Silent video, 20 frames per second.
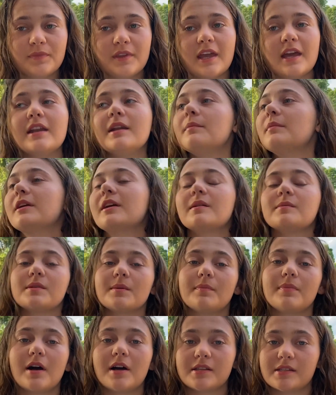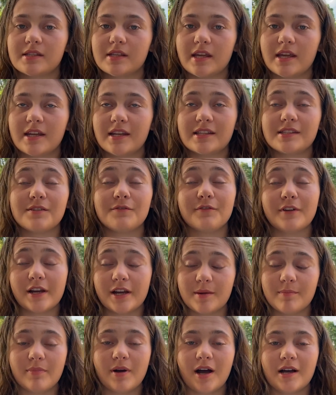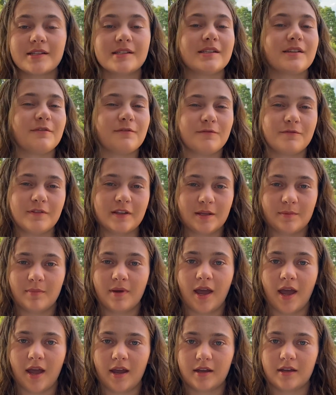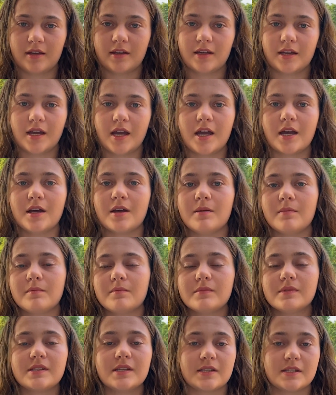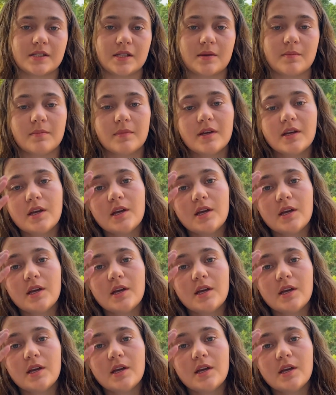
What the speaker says: and it becomes a positive, and it's a very positive feedback system.